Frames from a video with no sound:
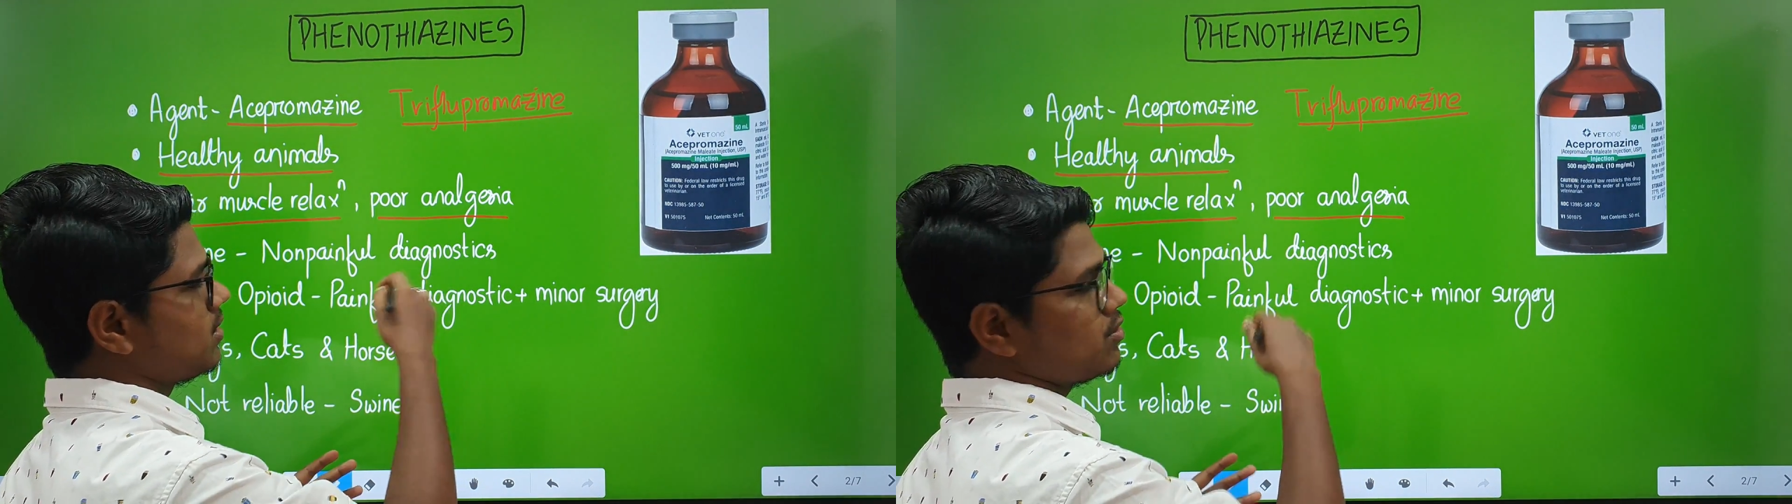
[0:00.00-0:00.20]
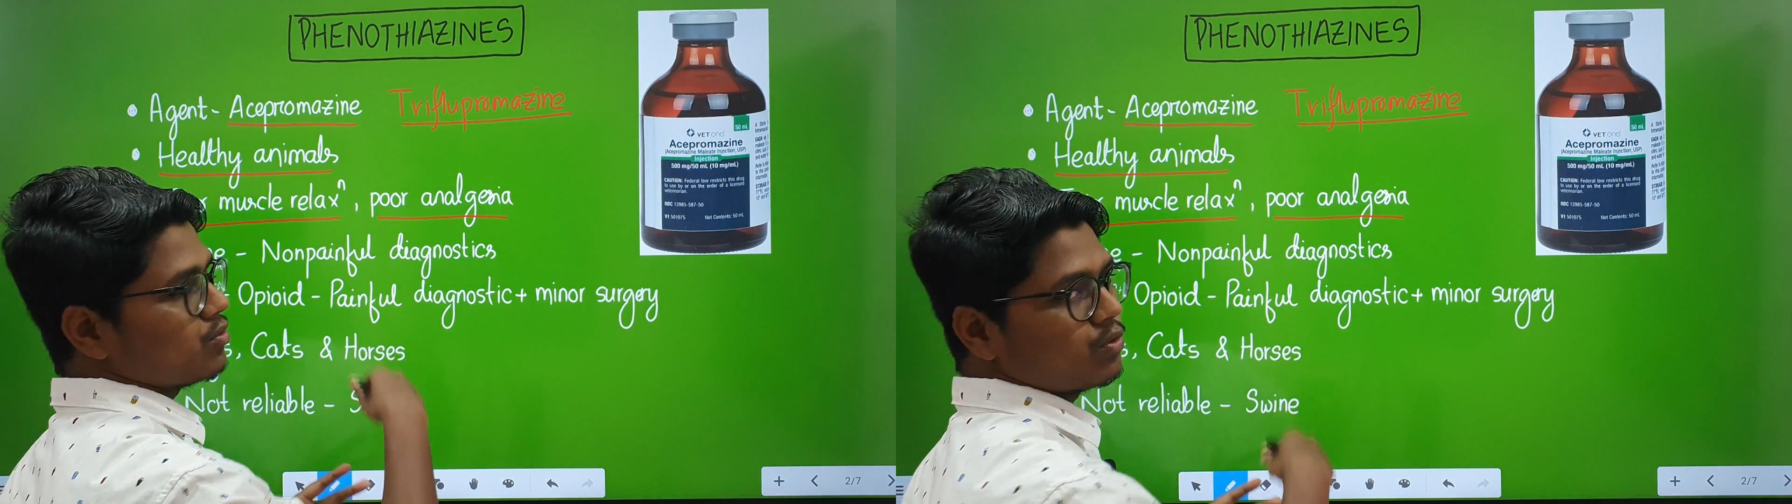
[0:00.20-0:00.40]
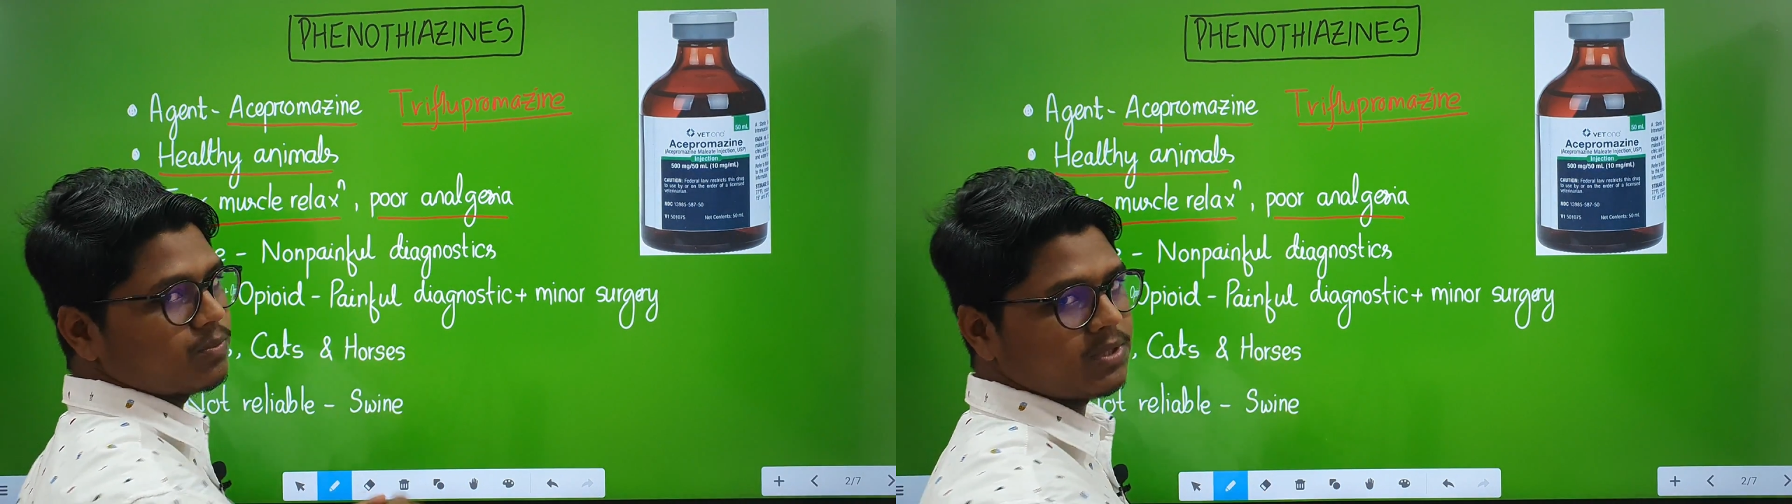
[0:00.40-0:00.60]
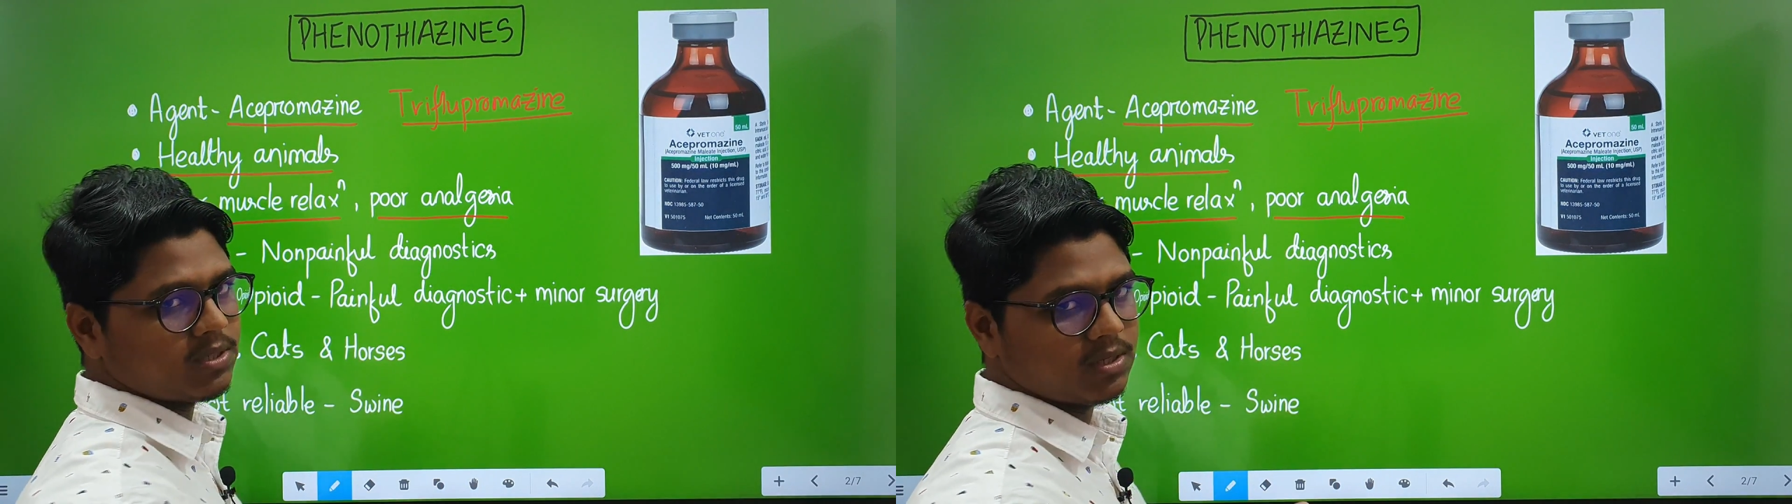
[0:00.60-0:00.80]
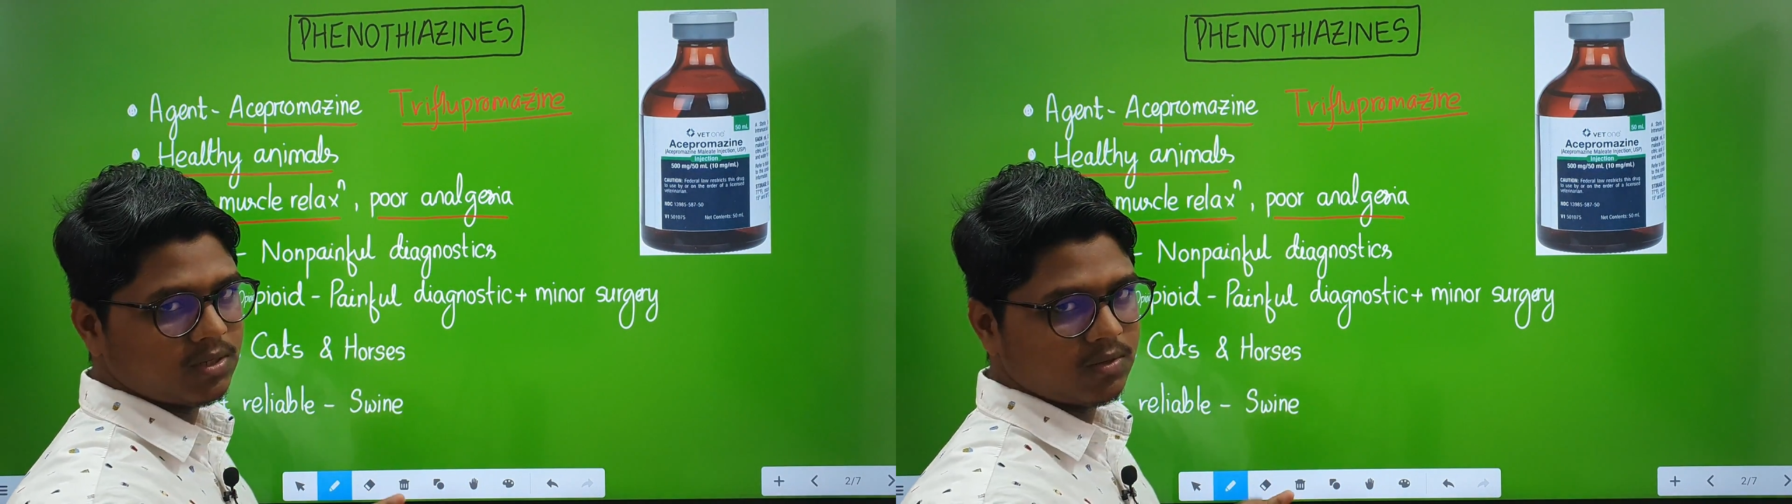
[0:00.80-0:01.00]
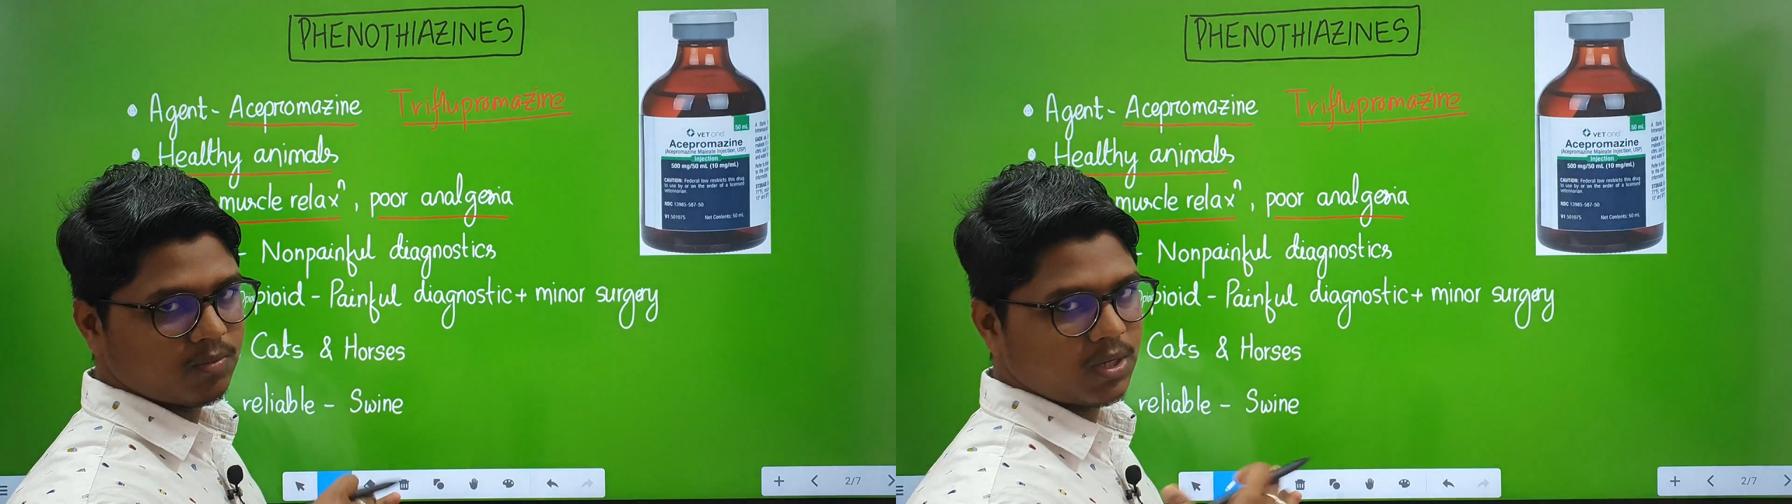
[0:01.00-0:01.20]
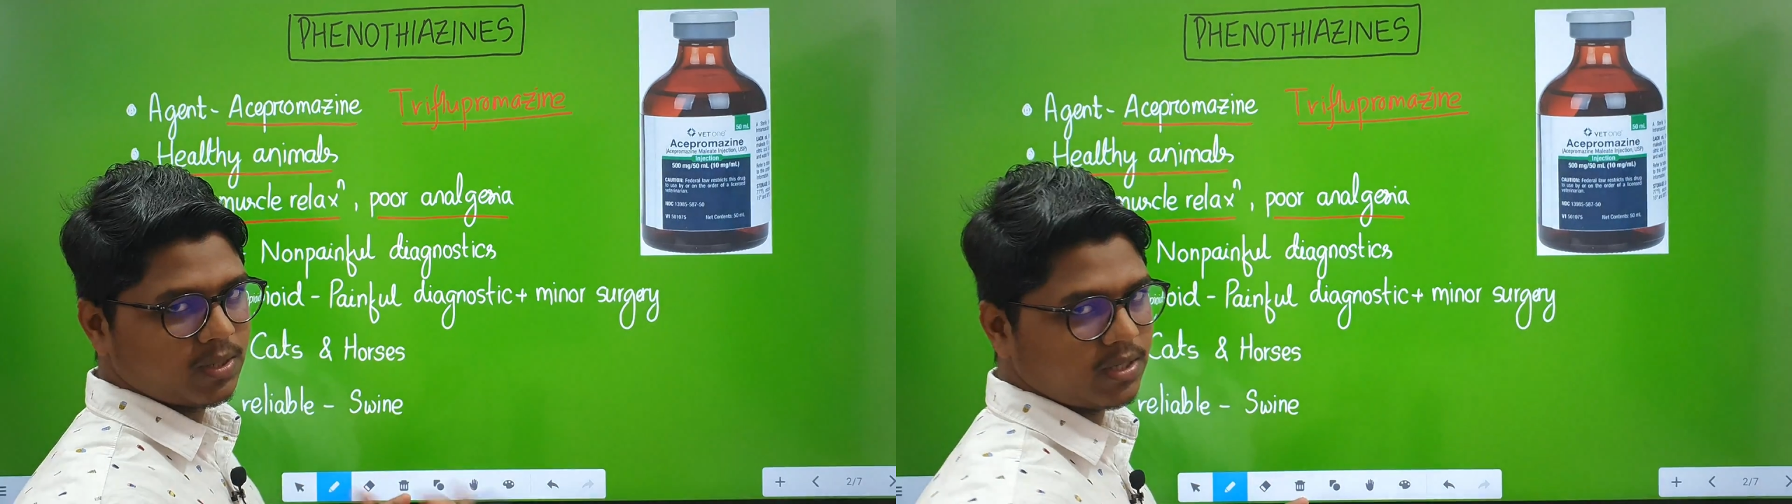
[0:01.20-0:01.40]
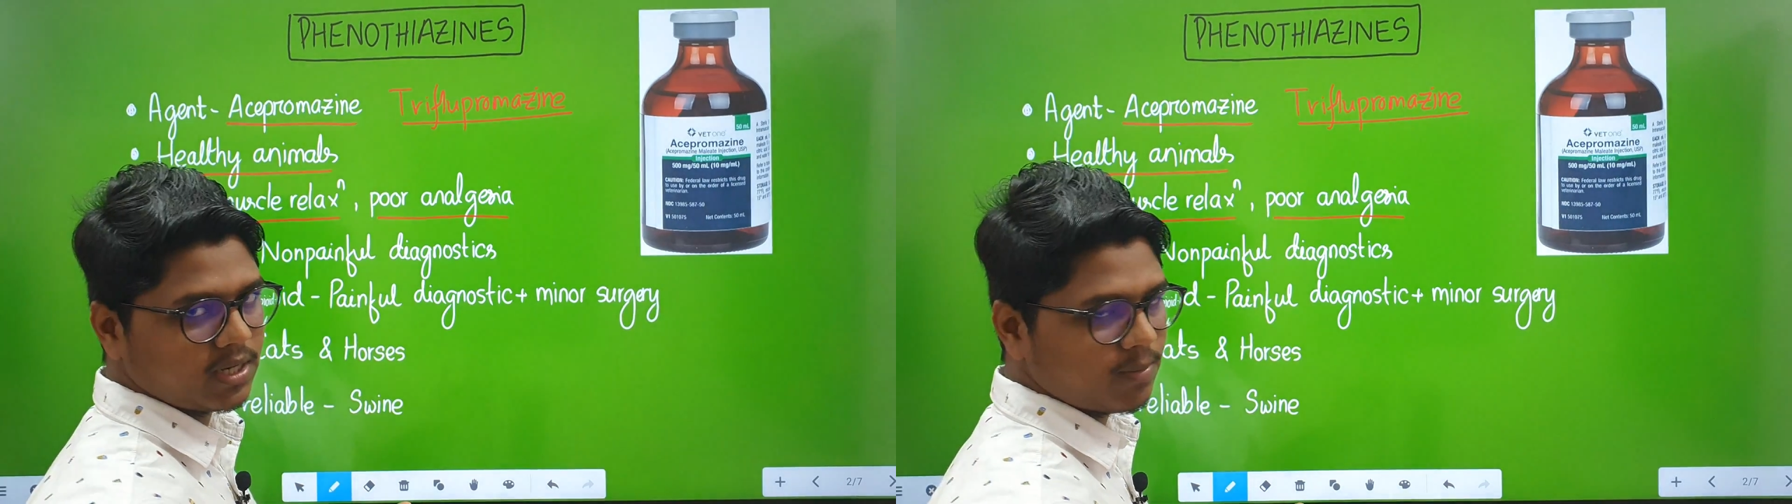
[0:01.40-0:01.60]
then it should be
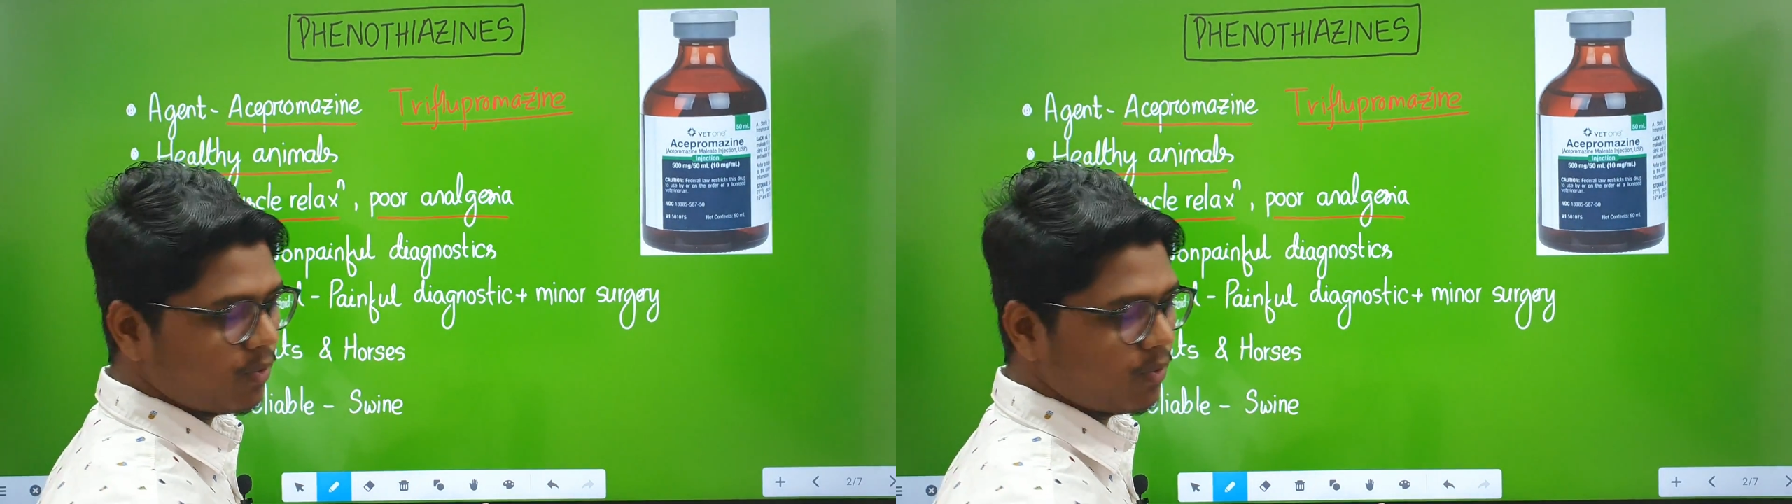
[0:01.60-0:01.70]
in a